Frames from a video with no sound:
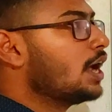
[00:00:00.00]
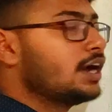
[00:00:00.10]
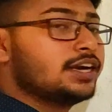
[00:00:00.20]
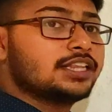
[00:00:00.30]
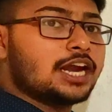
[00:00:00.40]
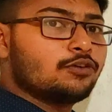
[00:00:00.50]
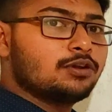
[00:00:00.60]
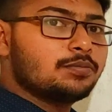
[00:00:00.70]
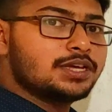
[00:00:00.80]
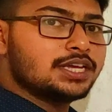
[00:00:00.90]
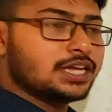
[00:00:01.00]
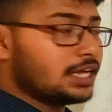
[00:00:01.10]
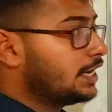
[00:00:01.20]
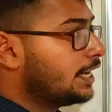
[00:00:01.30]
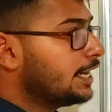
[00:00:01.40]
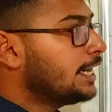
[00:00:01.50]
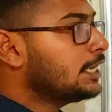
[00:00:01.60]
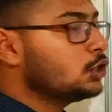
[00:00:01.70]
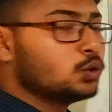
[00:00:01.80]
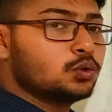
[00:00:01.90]
and that will be
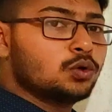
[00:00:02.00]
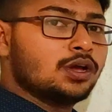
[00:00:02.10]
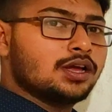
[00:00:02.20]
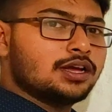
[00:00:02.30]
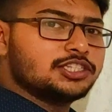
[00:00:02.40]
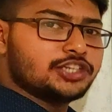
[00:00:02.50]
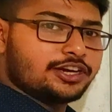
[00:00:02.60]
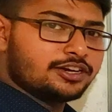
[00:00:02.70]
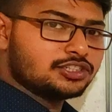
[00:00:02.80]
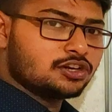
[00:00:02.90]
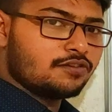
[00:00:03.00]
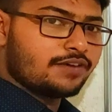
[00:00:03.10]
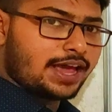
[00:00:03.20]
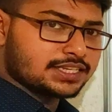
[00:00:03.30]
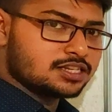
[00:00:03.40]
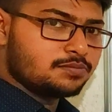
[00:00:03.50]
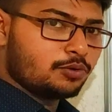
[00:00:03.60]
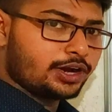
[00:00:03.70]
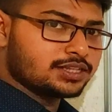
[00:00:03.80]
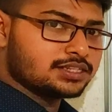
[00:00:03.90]
leading to a generation of action
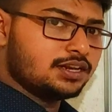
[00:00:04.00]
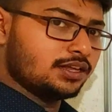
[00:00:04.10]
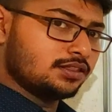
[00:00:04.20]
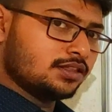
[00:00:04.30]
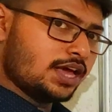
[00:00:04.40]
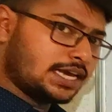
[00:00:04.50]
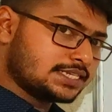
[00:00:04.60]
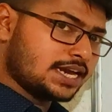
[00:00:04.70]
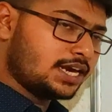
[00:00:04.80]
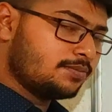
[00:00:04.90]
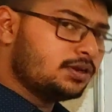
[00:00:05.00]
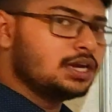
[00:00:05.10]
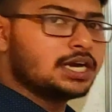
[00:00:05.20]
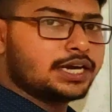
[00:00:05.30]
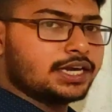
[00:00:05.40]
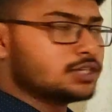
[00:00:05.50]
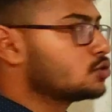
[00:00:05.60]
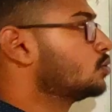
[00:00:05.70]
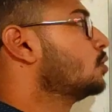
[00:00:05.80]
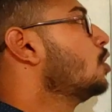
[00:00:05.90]
potential in the excitable
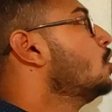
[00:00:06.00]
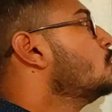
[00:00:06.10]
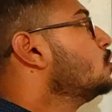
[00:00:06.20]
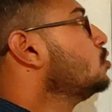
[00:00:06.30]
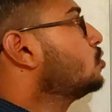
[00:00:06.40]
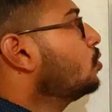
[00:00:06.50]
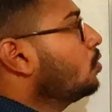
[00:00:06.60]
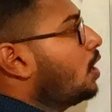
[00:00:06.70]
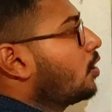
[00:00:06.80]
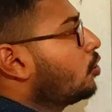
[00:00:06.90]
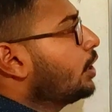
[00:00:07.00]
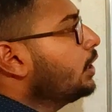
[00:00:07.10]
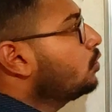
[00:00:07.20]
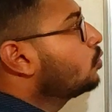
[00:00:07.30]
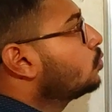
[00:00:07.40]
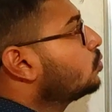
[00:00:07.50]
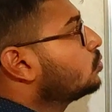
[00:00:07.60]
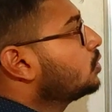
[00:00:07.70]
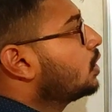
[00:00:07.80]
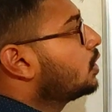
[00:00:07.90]
tissue. So, according
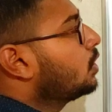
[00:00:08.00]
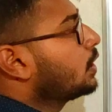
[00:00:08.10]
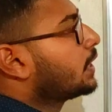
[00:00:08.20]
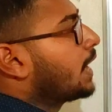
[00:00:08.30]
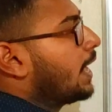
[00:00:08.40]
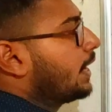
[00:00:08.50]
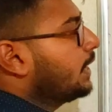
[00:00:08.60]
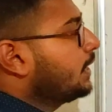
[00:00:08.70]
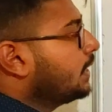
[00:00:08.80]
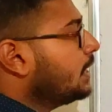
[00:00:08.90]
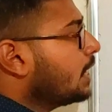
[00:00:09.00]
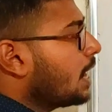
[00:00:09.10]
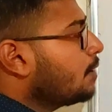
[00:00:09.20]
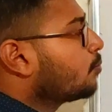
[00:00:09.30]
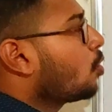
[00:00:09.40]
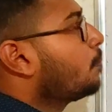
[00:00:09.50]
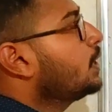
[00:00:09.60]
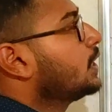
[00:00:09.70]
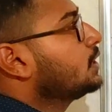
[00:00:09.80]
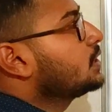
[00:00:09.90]
to the character and
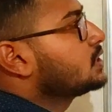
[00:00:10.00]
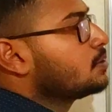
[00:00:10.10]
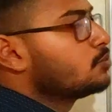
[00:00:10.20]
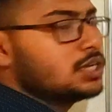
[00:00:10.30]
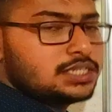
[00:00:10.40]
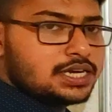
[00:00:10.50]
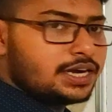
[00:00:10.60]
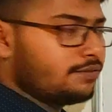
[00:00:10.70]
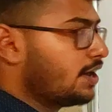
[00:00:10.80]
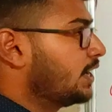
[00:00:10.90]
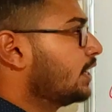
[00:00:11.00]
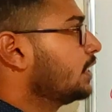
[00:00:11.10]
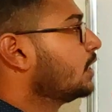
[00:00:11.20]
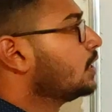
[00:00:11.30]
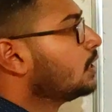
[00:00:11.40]
property, the stimulus are divided.